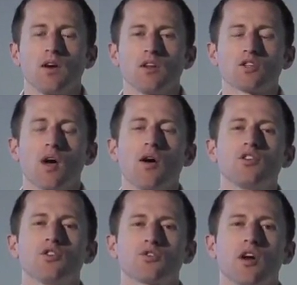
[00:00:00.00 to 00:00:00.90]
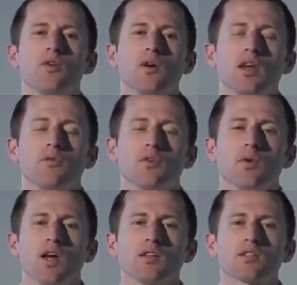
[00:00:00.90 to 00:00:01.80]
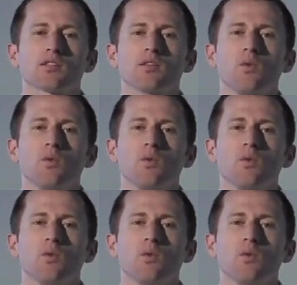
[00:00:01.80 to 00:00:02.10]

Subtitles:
So how would you try to win every race?